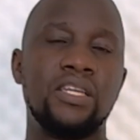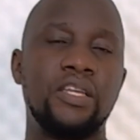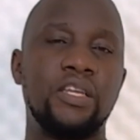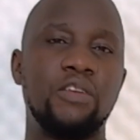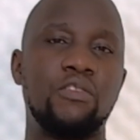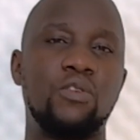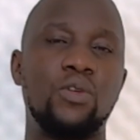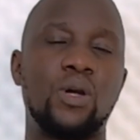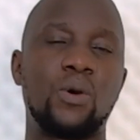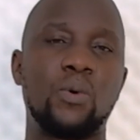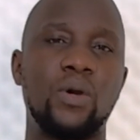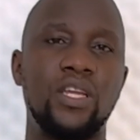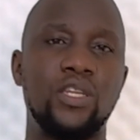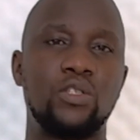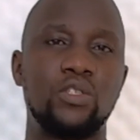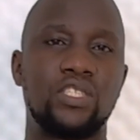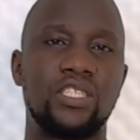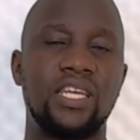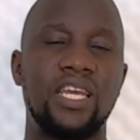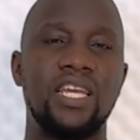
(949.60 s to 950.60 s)
If you're going
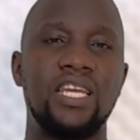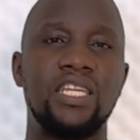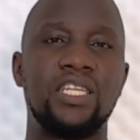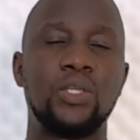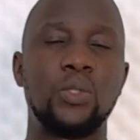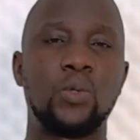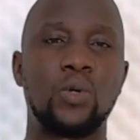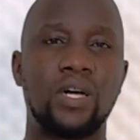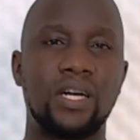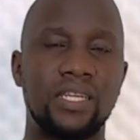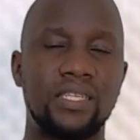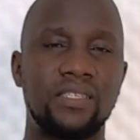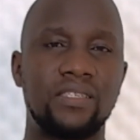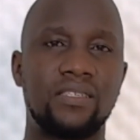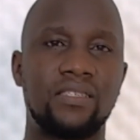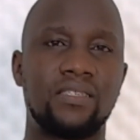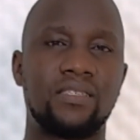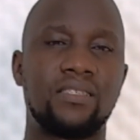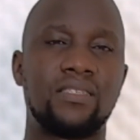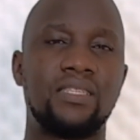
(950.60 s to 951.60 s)
to say it
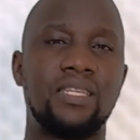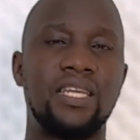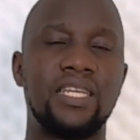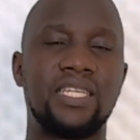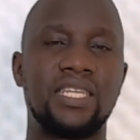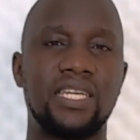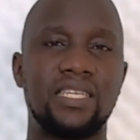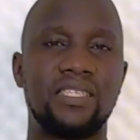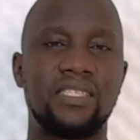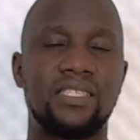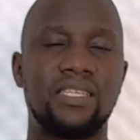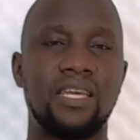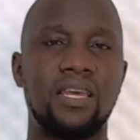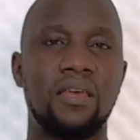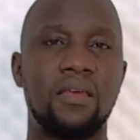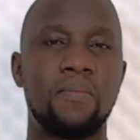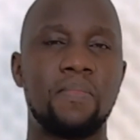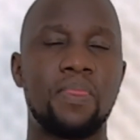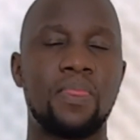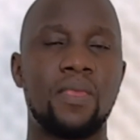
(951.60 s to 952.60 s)
was, let us
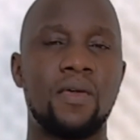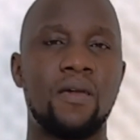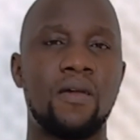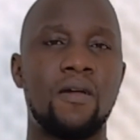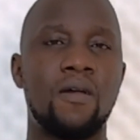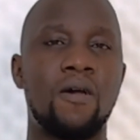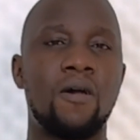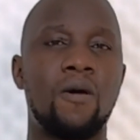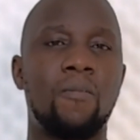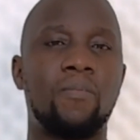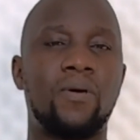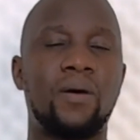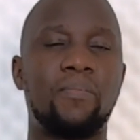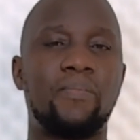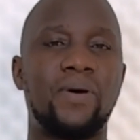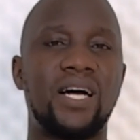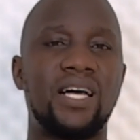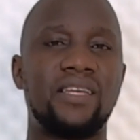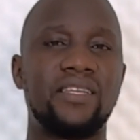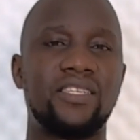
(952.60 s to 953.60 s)
say,
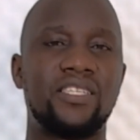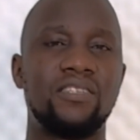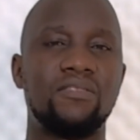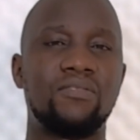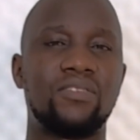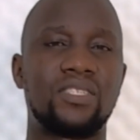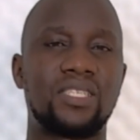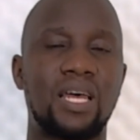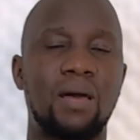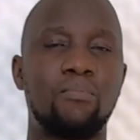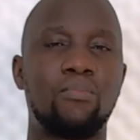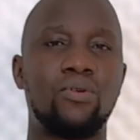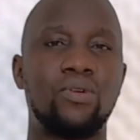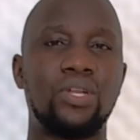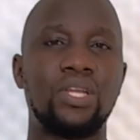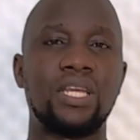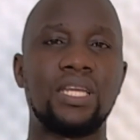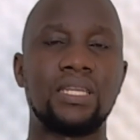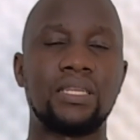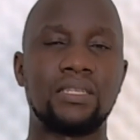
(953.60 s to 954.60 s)
purposive
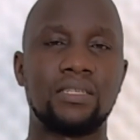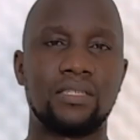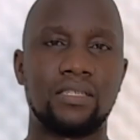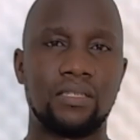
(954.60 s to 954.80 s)
sampling